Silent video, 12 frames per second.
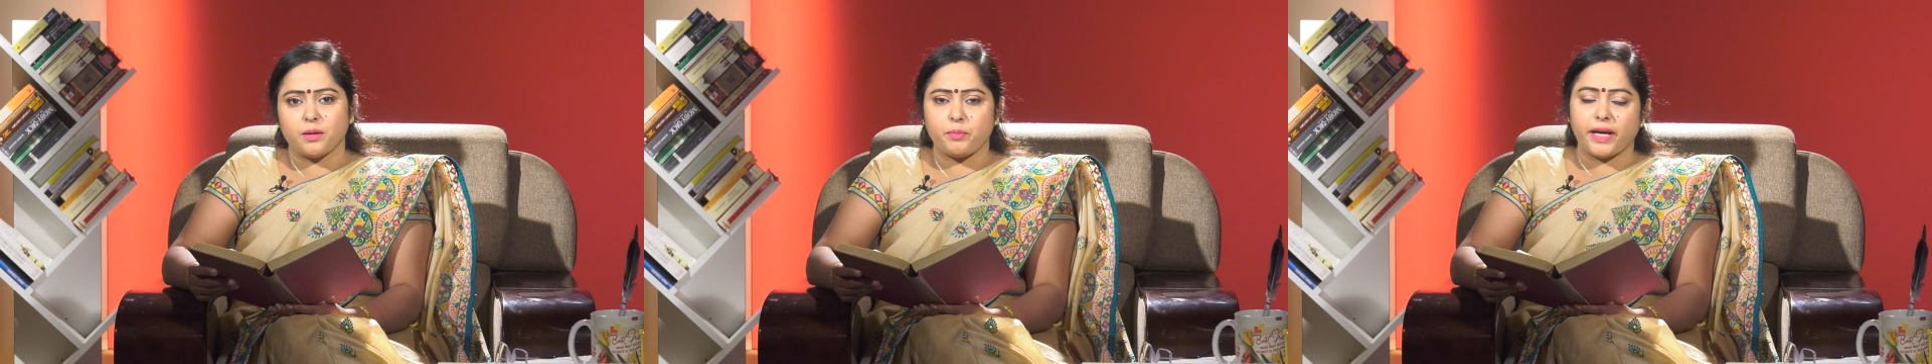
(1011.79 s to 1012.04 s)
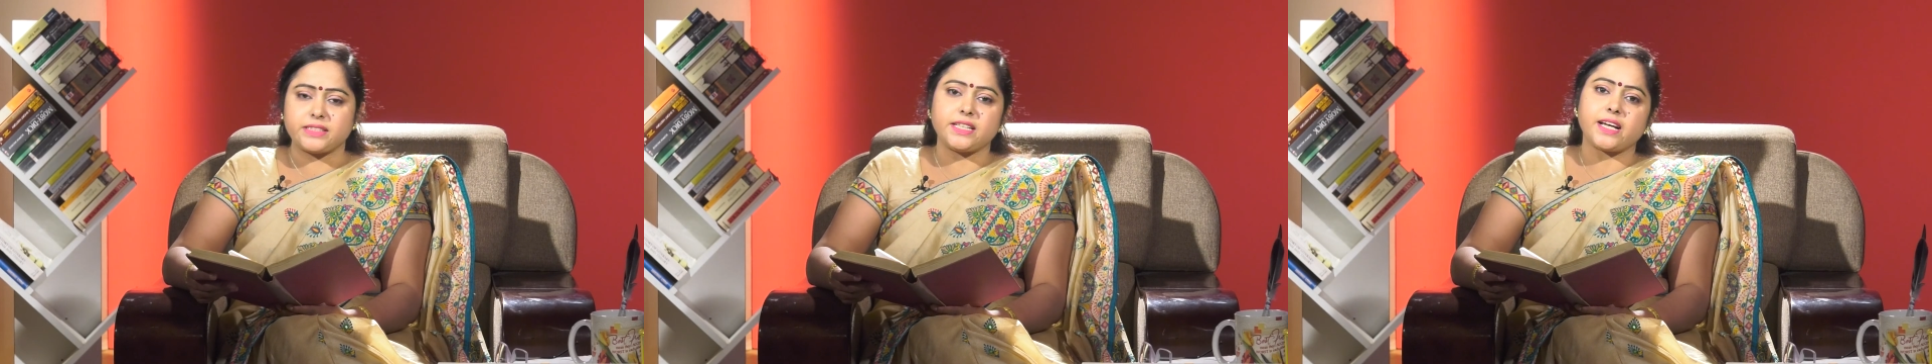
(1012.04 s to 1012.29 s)

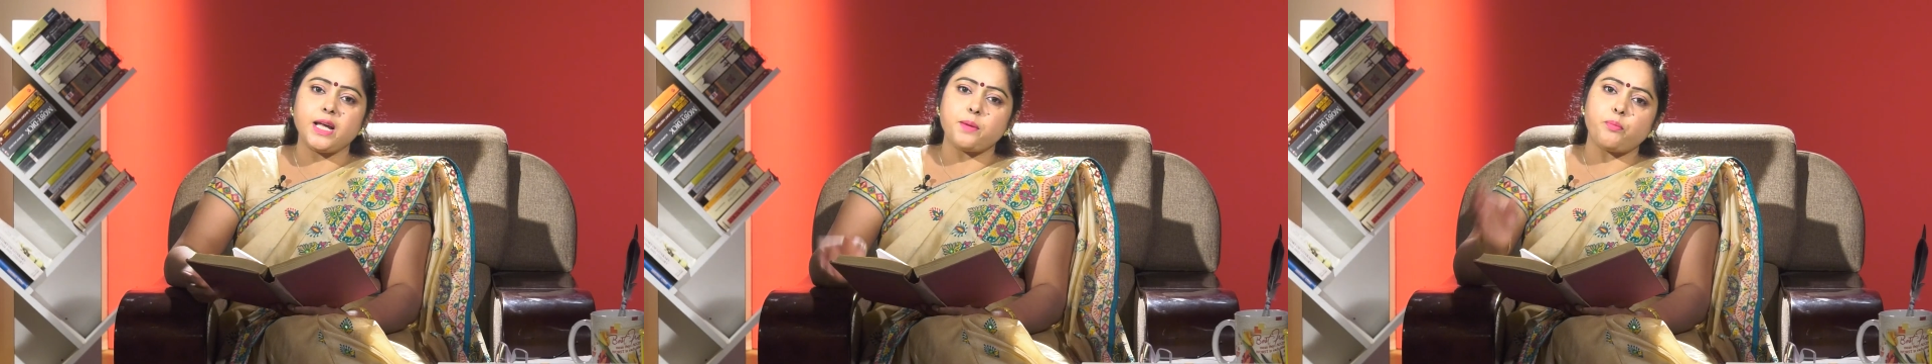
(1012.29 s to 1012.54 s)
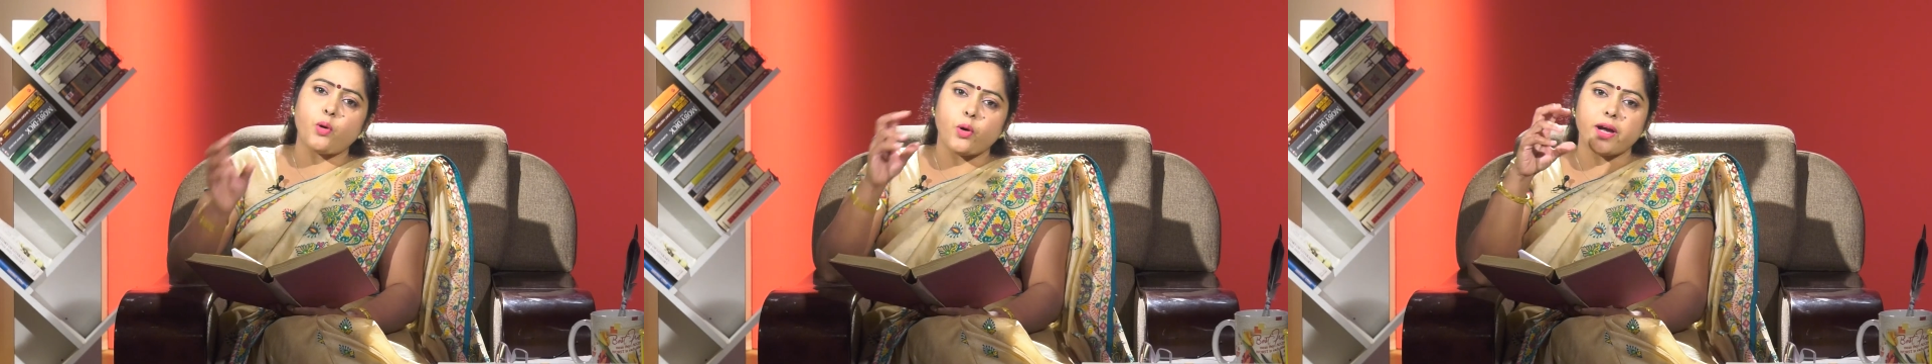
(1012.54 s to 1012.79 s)
Basically,
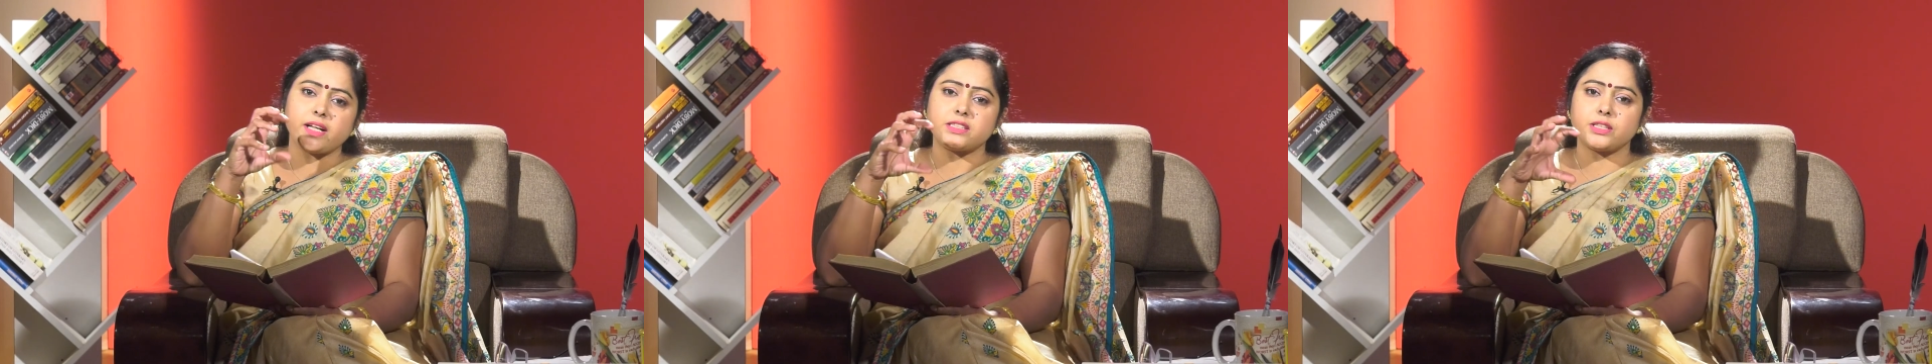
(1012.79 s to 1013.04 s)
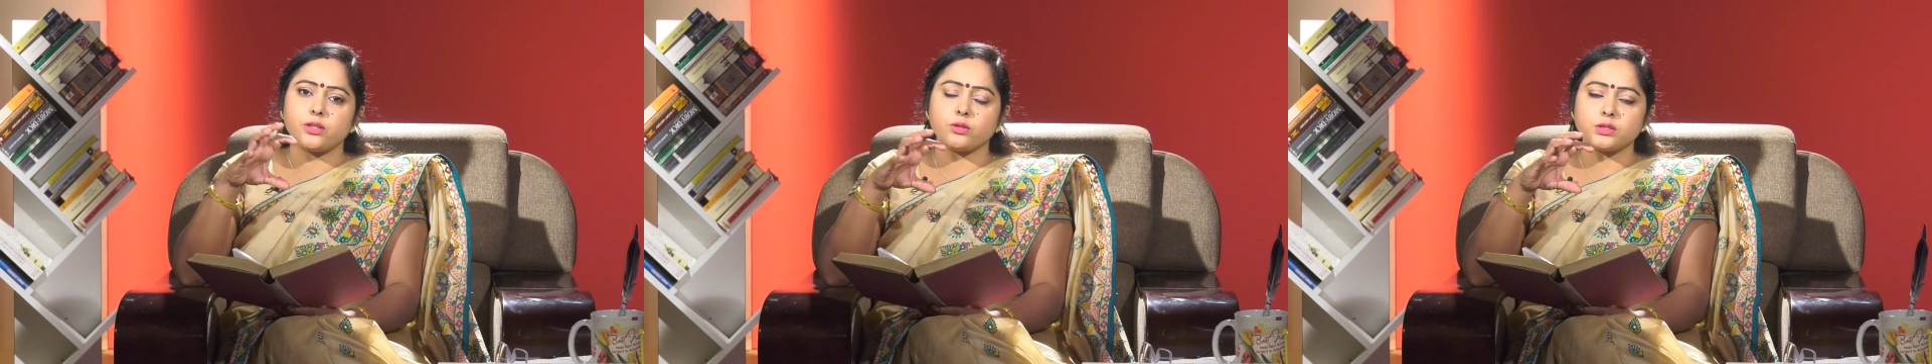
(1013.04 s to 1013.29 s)
poets
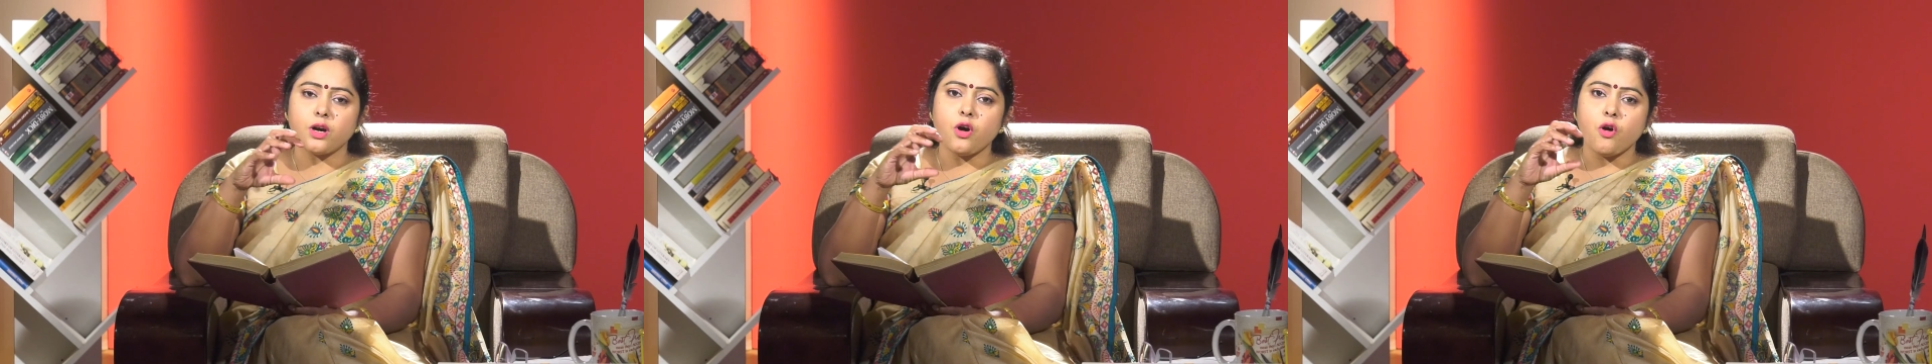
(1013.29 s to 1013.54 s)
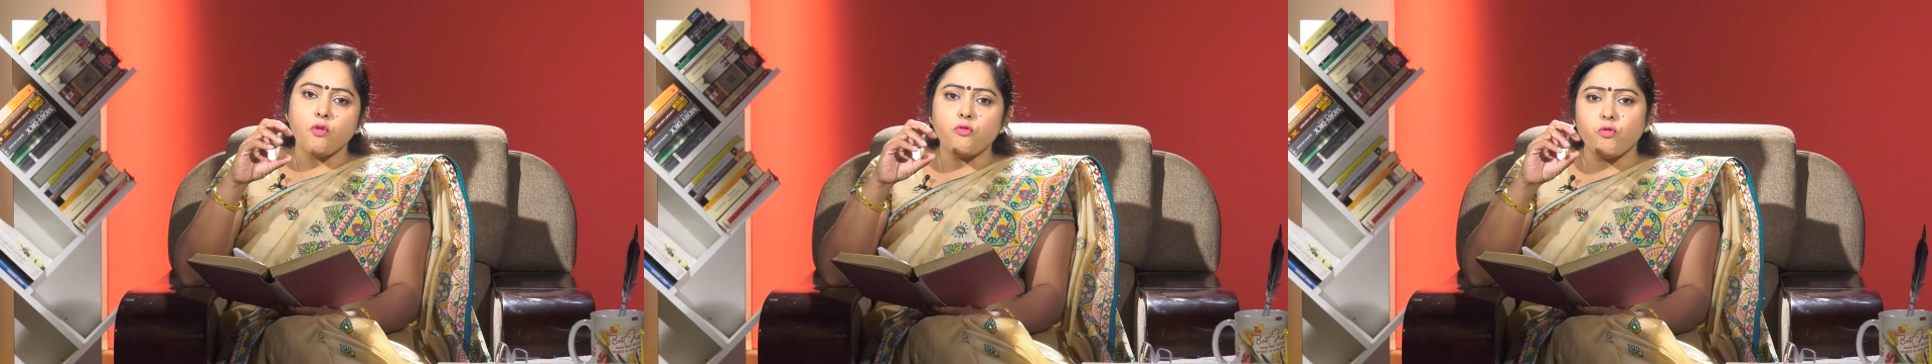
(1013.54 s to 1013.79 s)
use
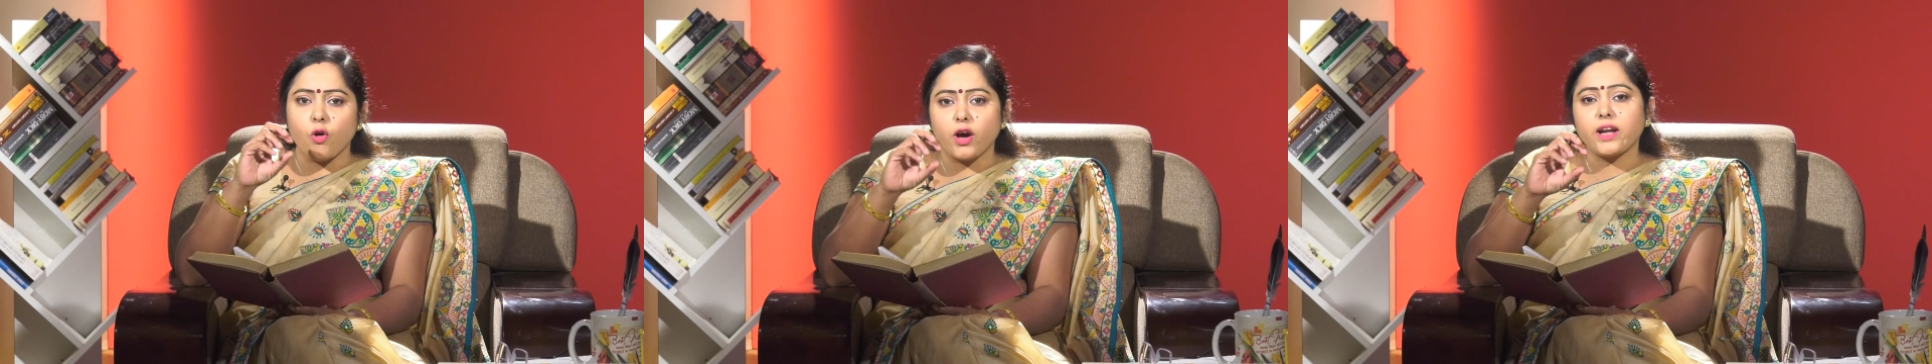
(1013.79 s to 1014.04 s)
4